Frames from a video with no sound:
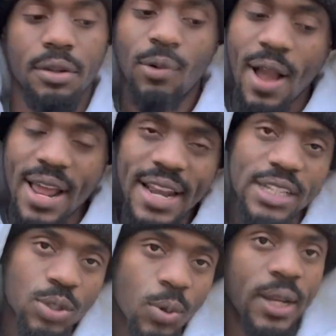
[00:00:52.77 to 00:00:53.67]
right
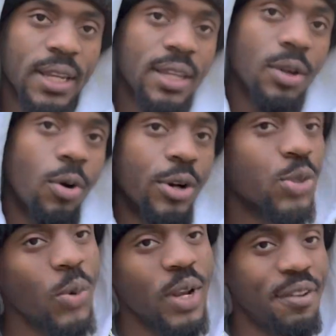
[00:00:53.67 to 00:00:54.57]
at 20 or
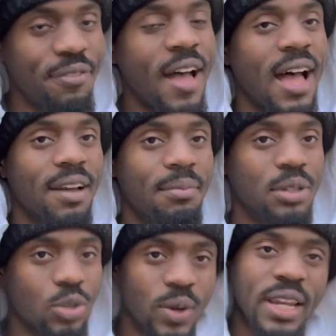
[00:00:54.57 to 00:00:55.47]
25
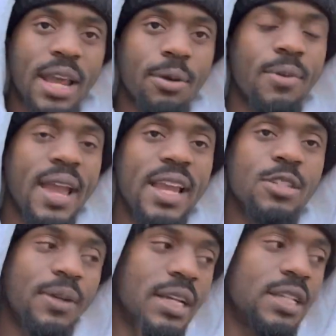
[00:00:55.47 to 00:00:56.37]
between that
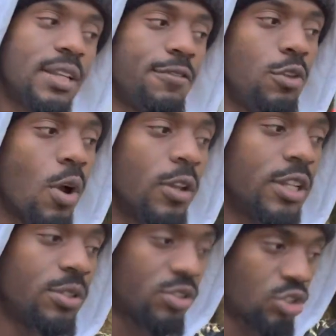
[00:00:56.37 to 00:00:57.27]
range because if you
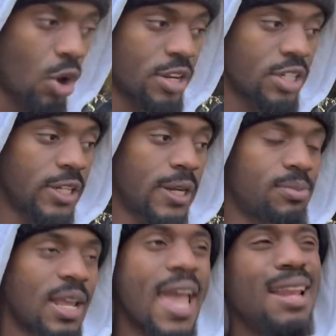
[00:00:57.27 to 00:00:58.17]
only charging it up
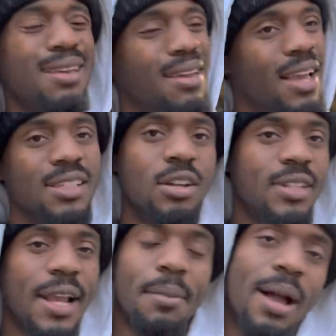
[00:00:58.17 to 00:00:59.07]
to 80 it's gonna
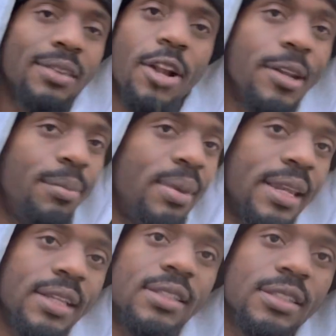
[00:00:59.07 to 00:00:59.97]
take about 30
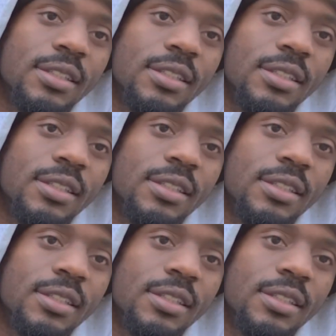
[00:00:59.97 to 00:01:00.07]
minutes